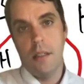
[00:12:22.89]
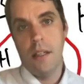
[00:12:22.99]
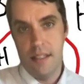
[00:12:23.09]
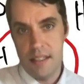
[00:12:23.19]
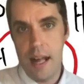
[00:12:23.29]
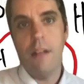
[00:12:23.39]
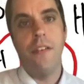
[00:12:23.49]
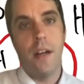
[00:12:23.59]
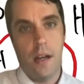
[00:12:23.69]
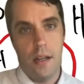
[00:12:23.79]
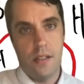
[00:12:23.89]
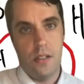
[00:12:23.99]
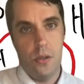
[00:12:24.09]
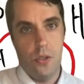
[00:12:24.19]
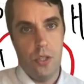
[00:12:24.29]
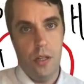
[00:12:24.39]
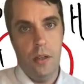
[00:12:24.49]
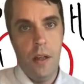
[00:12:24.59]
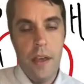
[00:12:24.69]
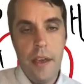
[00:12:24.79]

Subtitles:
itself, unconstitutional,